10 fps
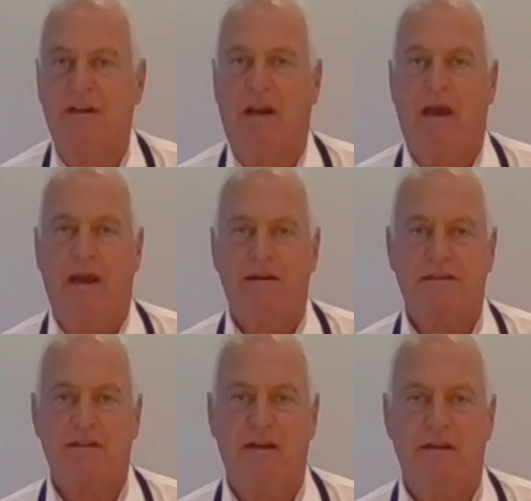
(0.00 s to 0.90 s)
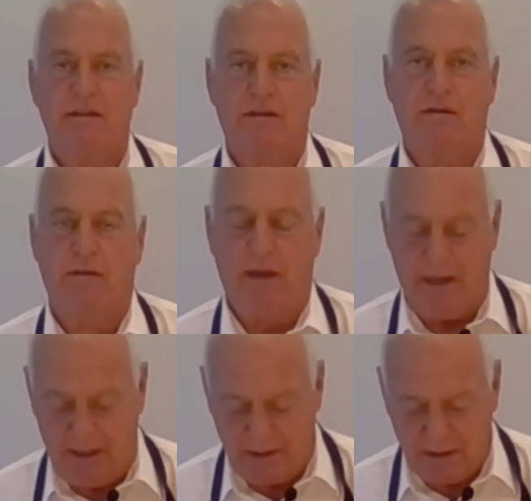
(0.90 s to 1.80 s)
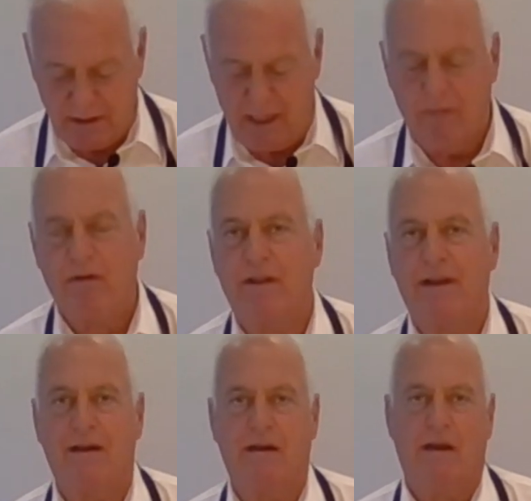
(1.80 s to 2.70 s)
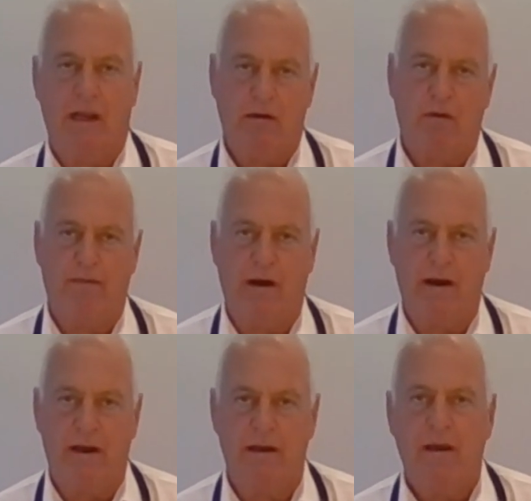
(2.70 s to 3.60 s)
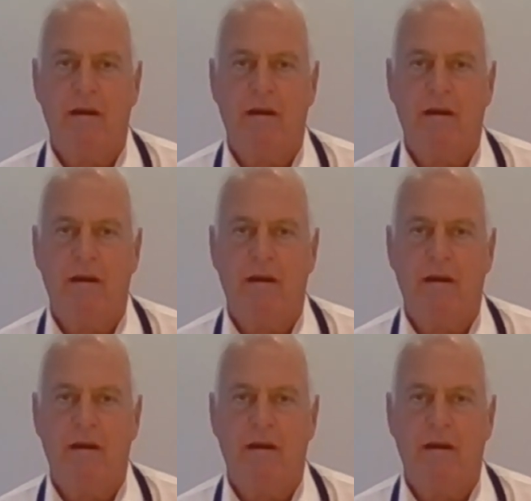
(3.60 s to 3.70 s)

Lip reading: in last so that it doesn't really get liquefied,